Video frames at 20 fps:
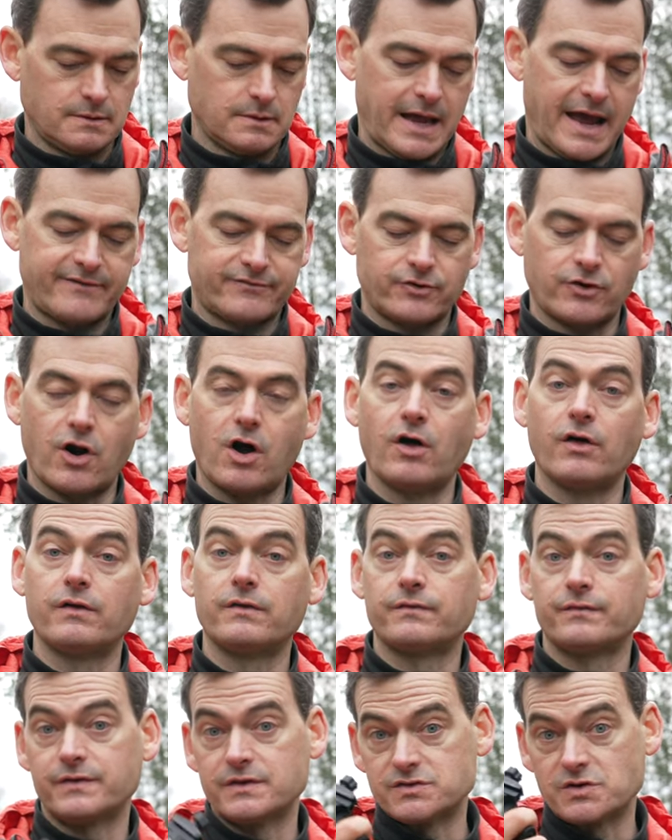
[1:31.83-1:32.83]
After all,
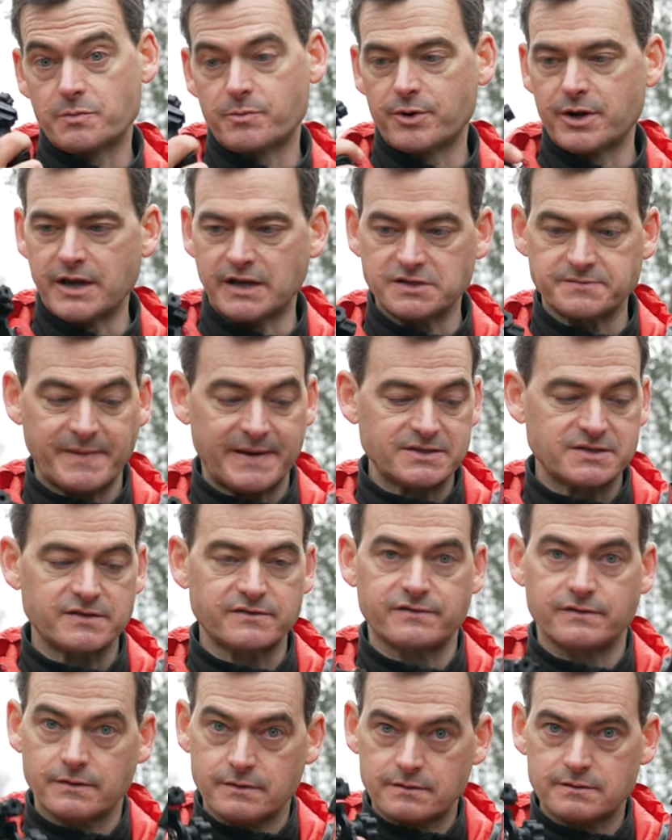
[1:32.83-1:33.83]
these are pretty
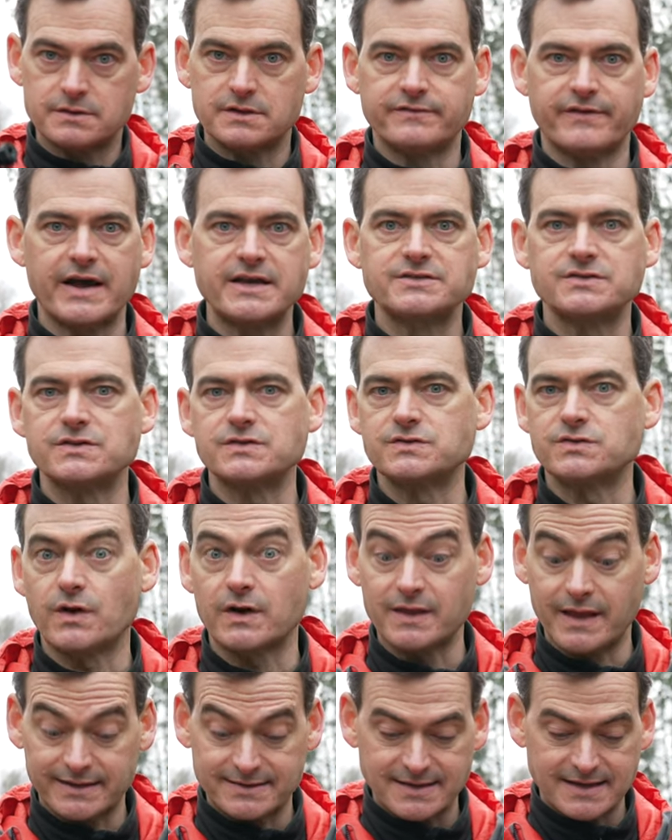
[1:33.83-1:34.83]
expensive devices, so
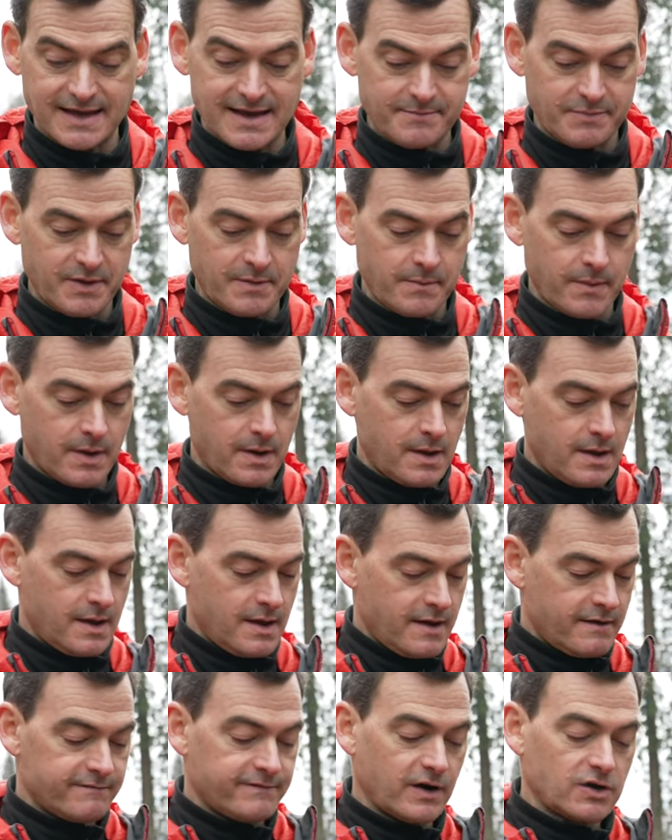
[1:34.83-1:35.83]
I'd like to keep them
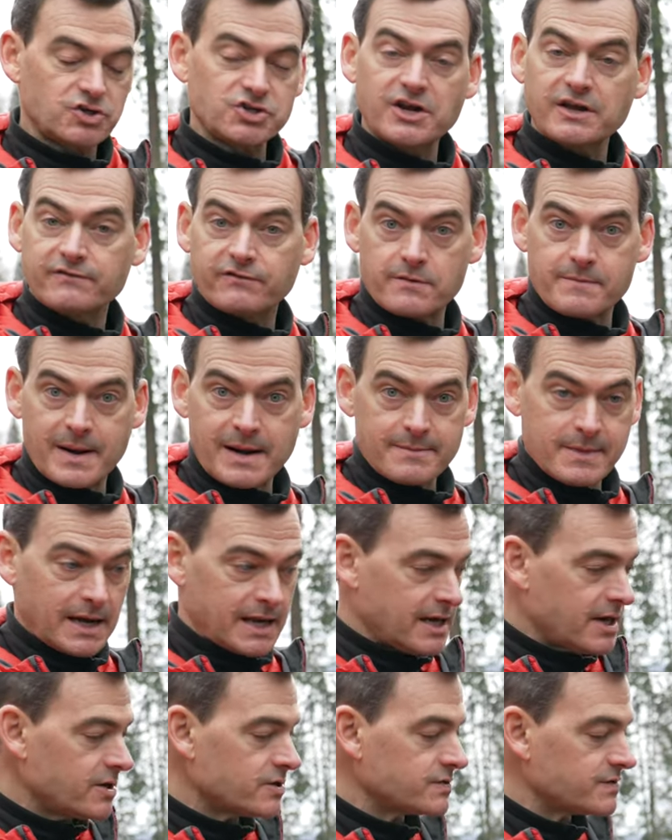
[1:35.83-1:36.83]
functioning for many,
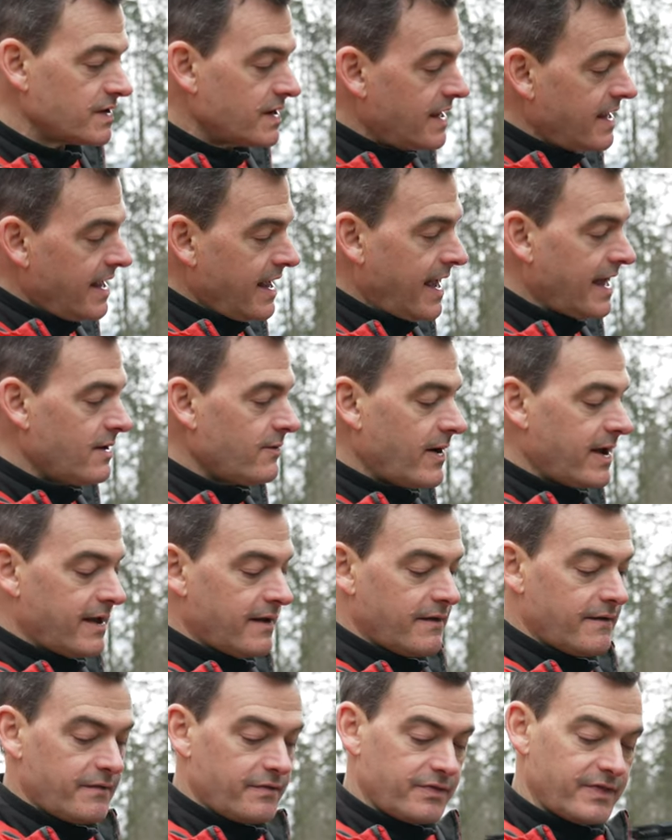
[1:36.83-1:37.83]
many years.
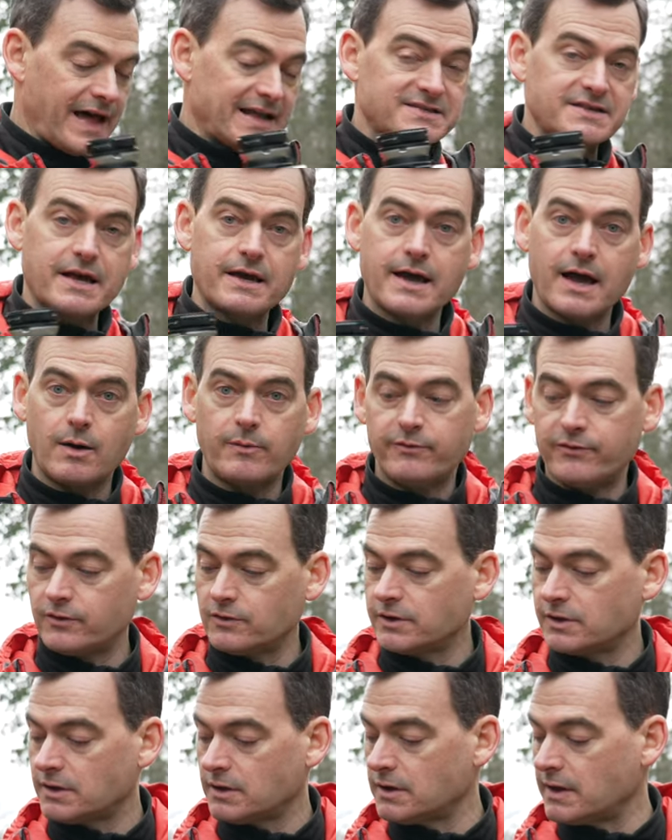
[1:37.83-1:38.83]
Anyway, that's a
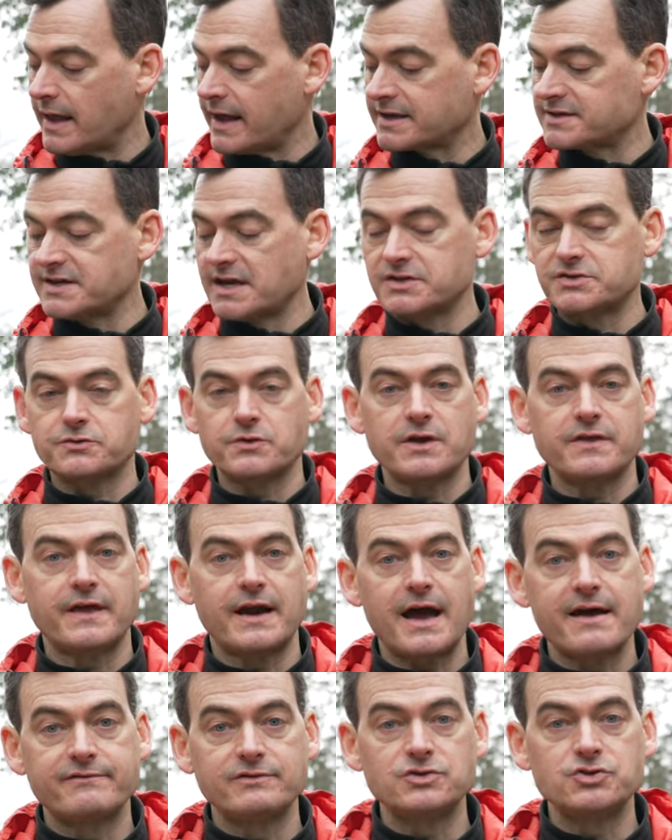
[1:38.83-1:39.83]
helpful little accessory
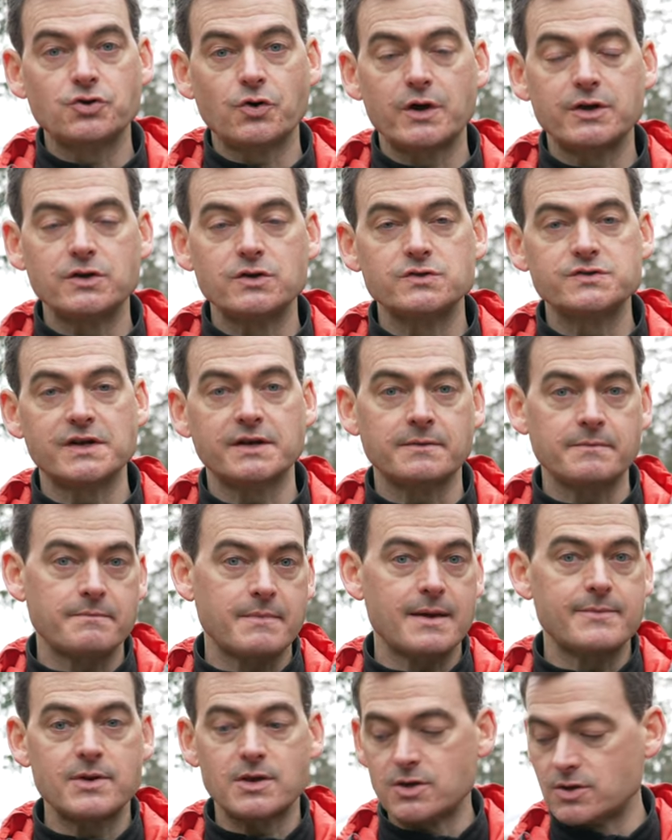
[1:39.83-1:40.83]
that I've enjoyed using.
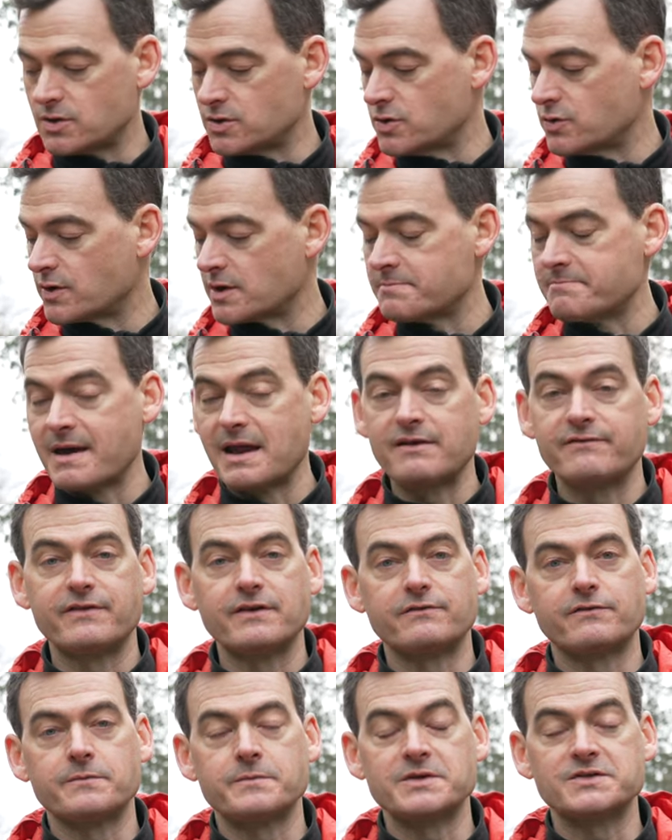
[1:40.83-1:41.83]
Maybe you can
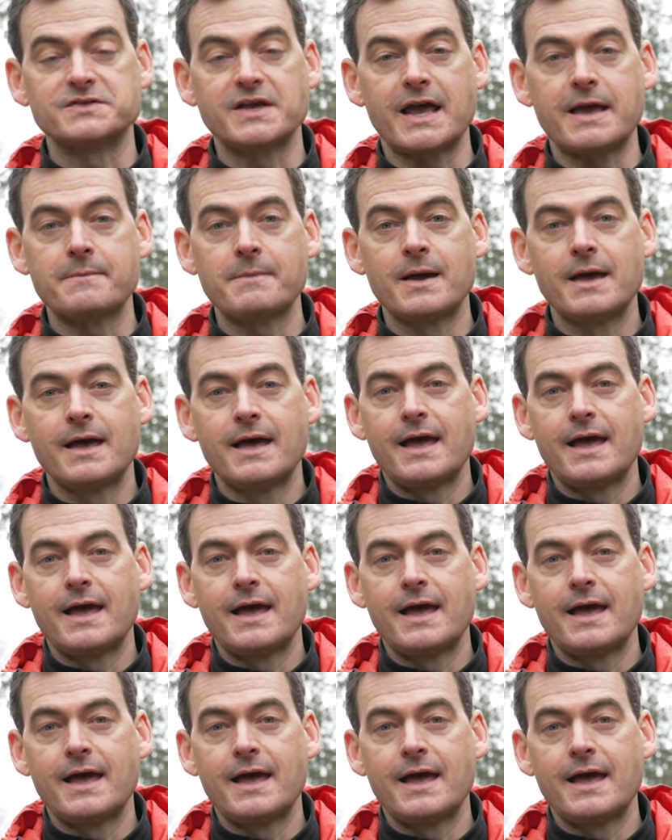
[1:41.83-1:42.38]
benefit from the same.